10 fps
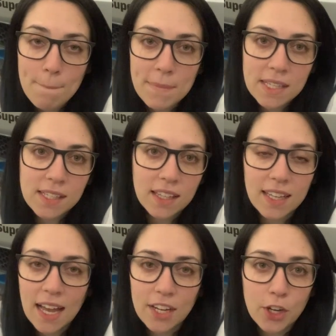basically
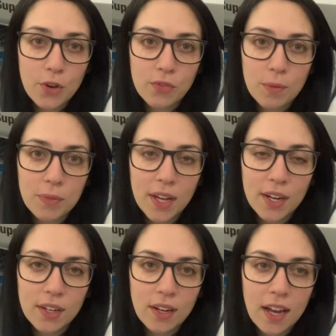kind of go from
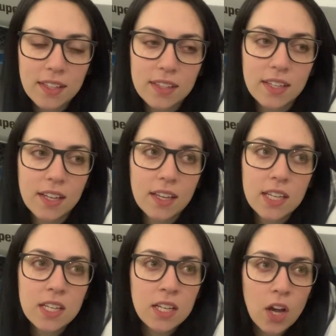there. I think,
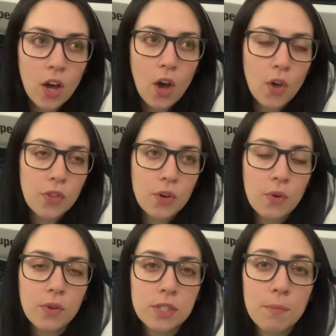
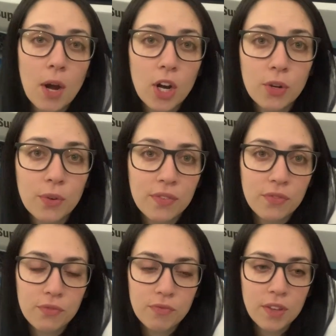although tomorrow,
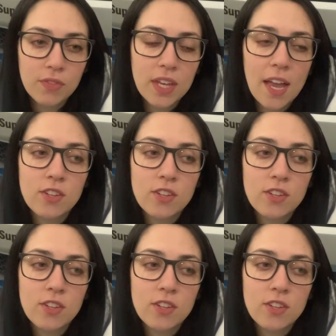if the